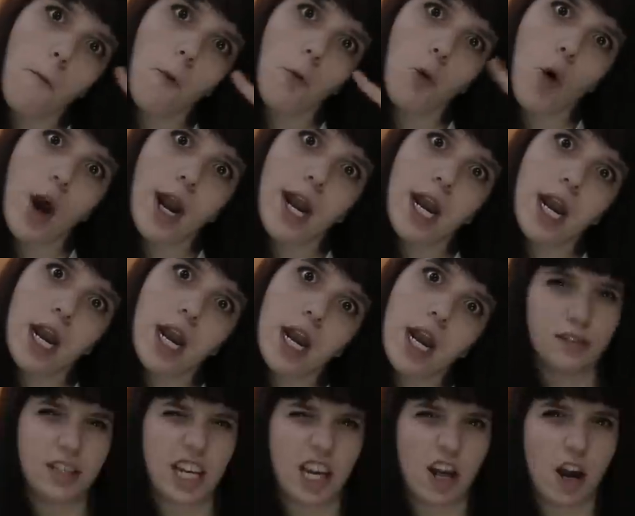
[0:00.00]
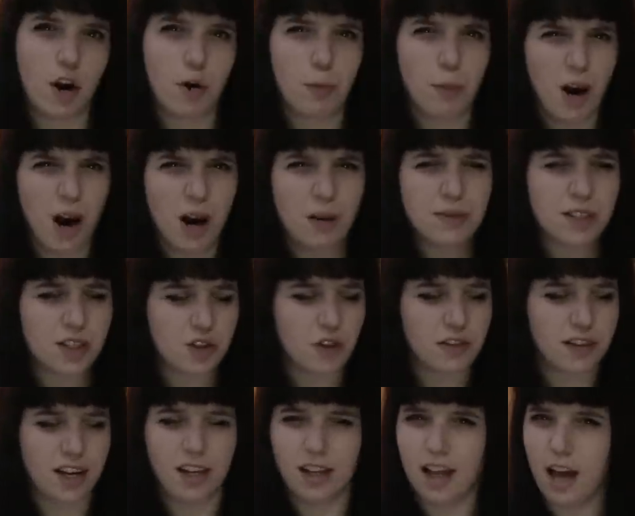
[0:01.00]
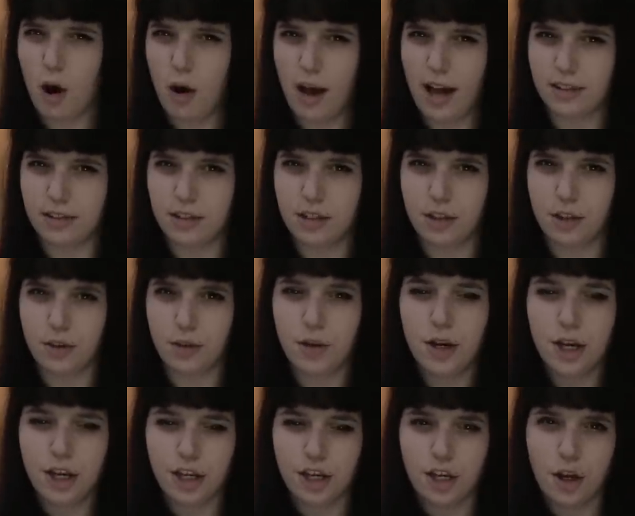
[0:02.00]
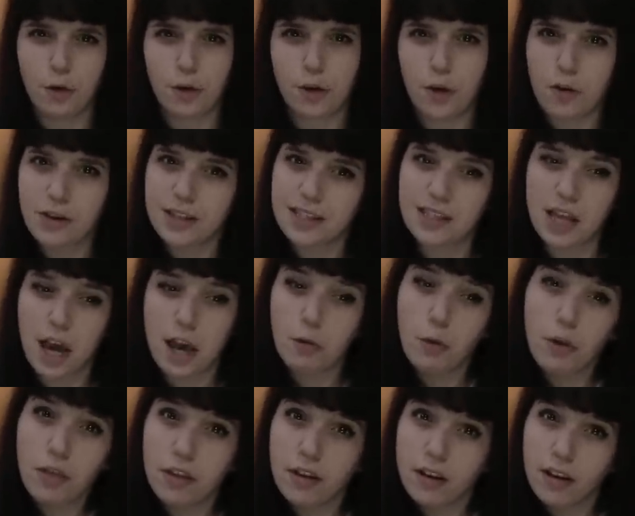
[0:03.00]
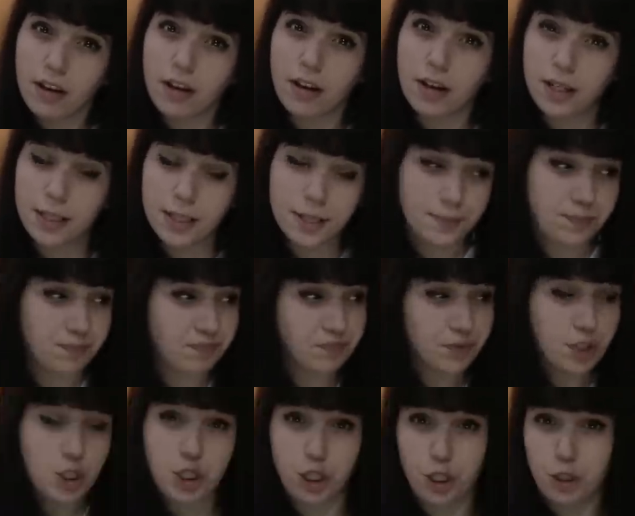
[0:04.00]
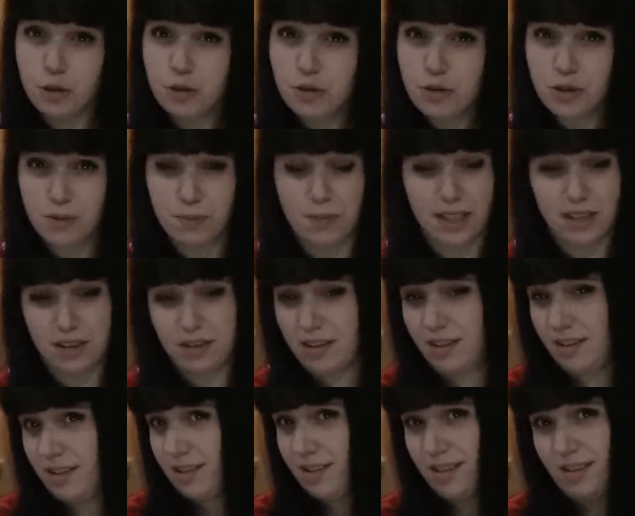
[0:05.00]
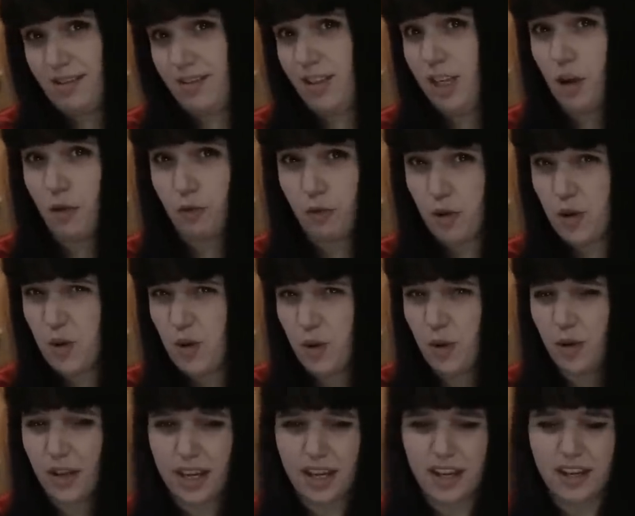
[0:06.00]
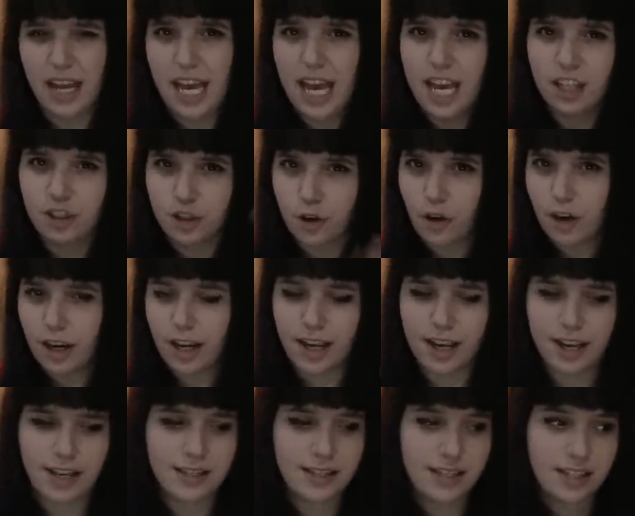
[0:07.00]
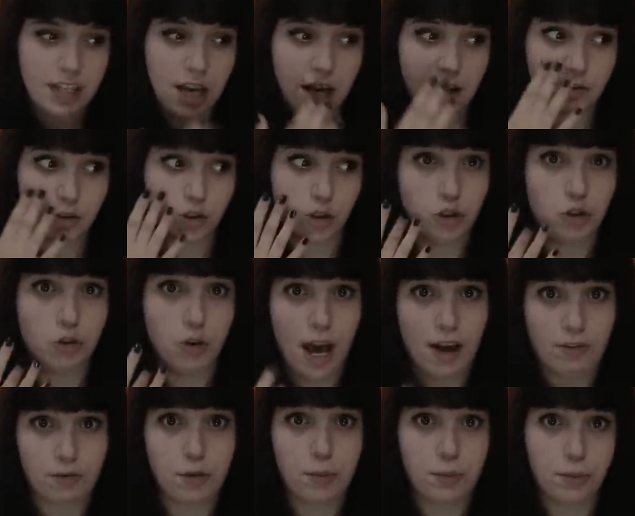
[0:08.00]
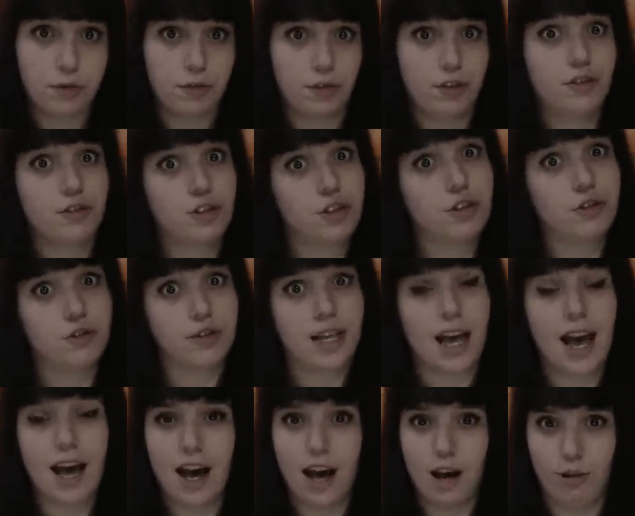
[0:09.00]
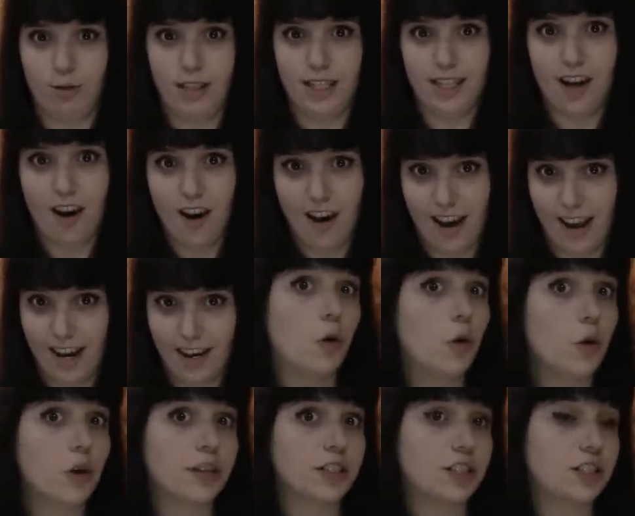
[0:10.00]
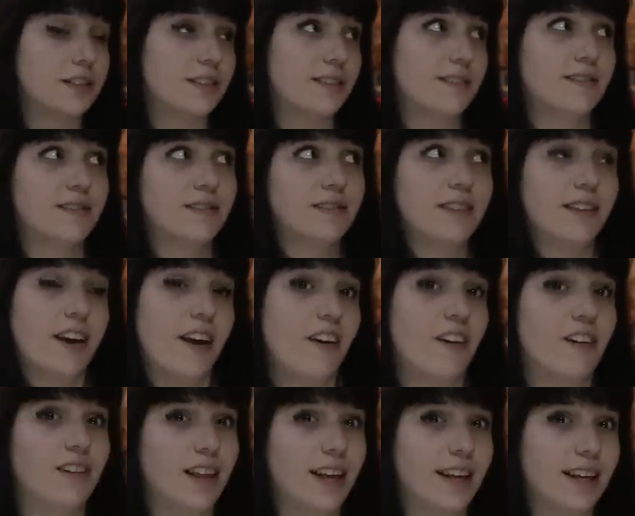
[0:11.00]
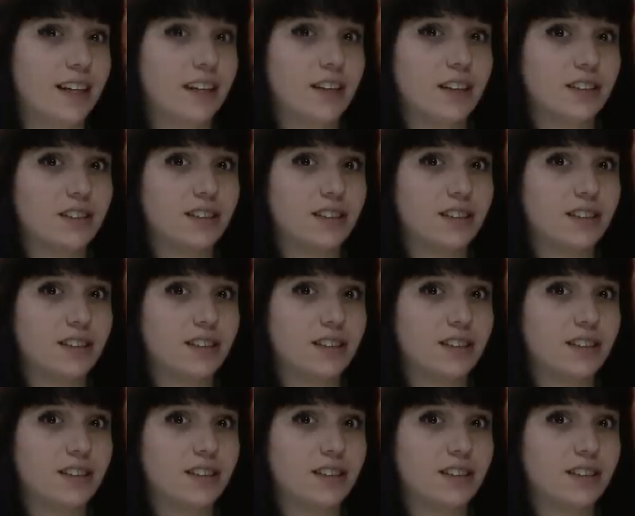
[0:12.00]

One like our moms don't allow us to you know go inside with the um, shoes because it's you know rude and dirty and stuff so you have to put your shoes outside or just they're like